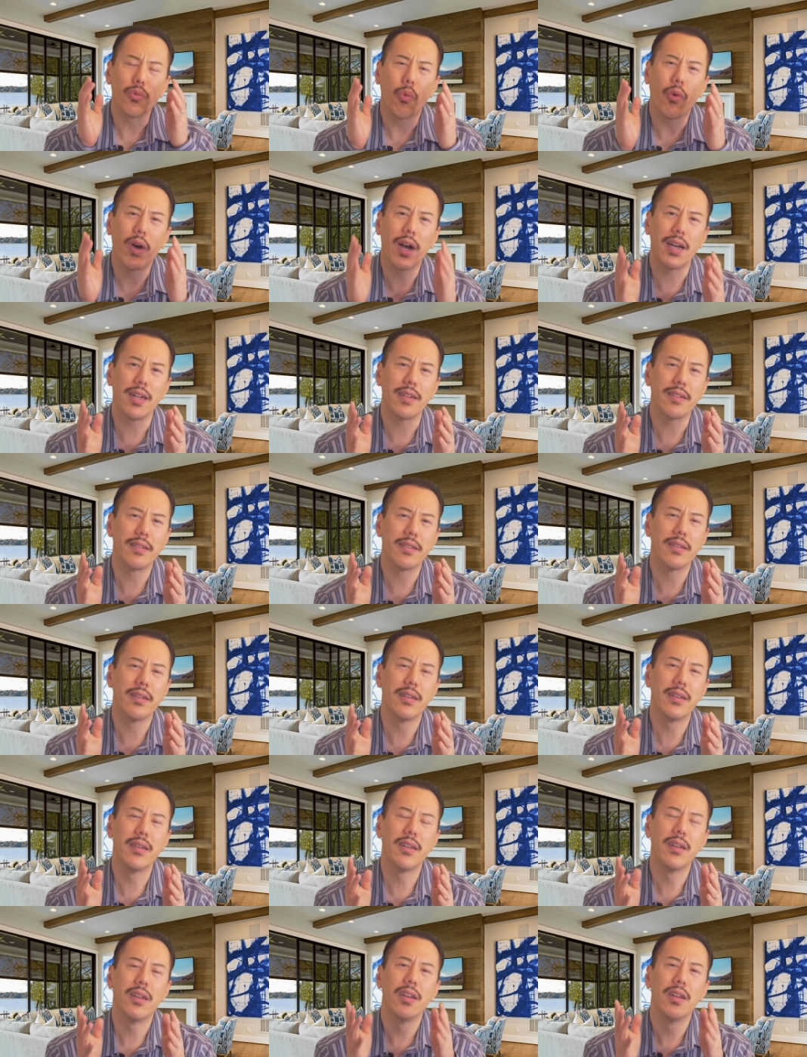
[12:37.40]
what
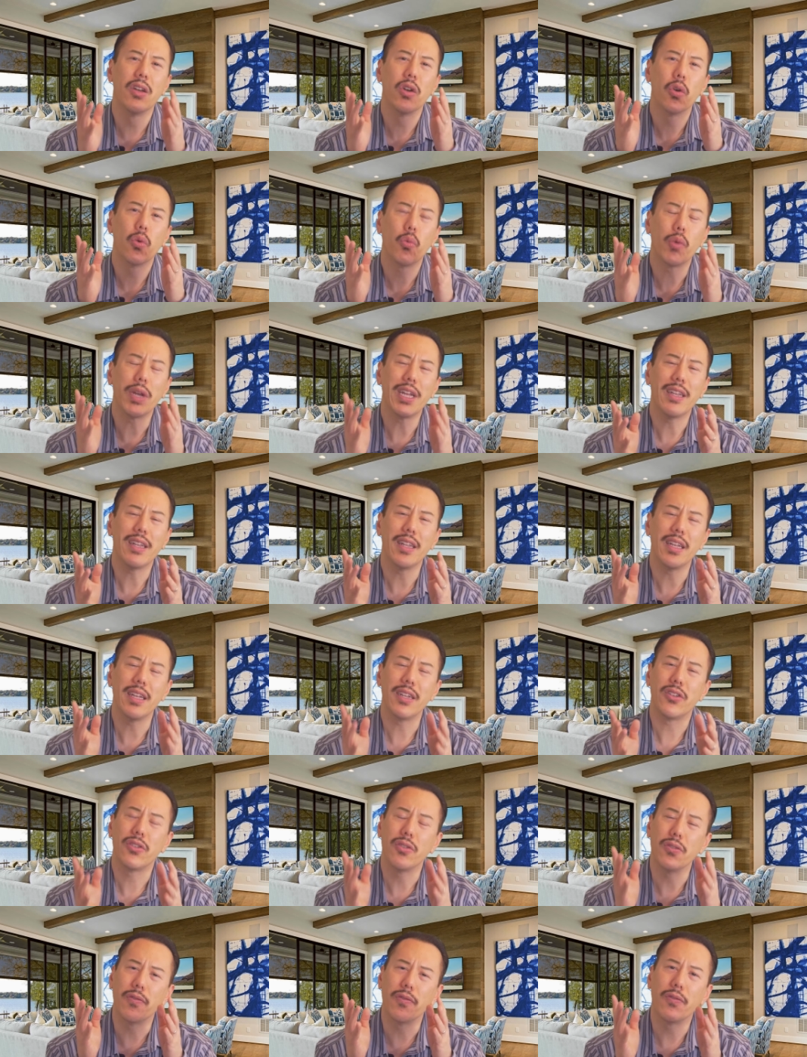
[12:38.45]
we need
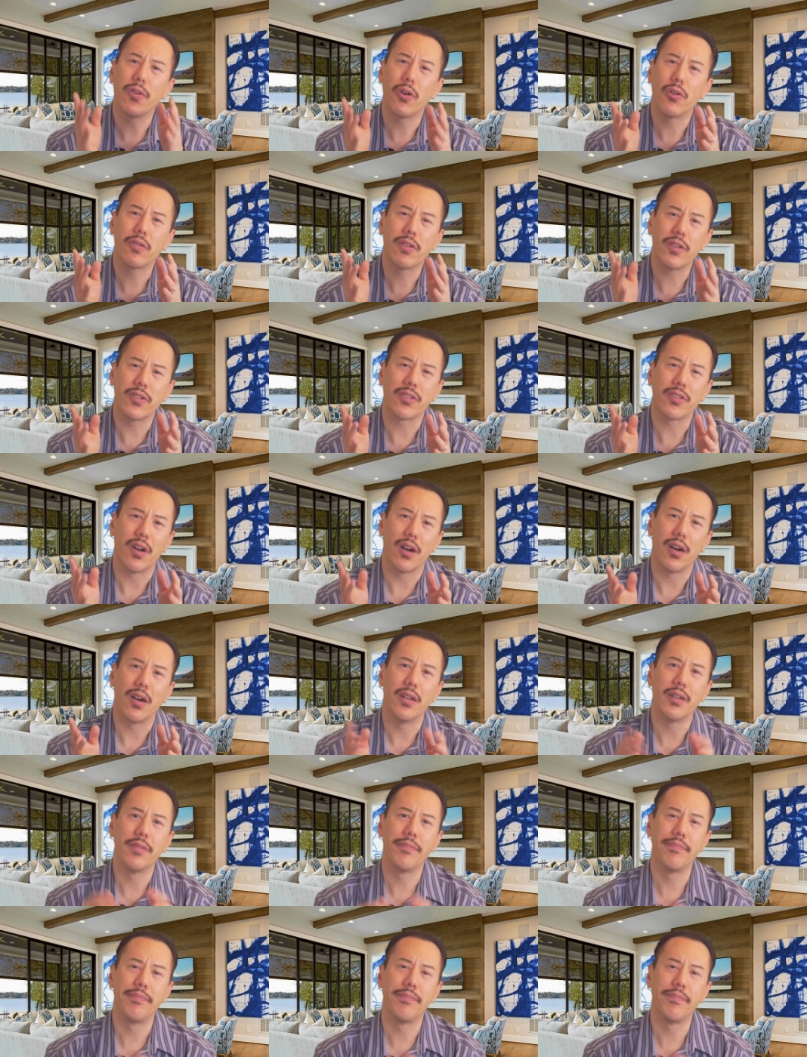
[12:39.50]
to focus on.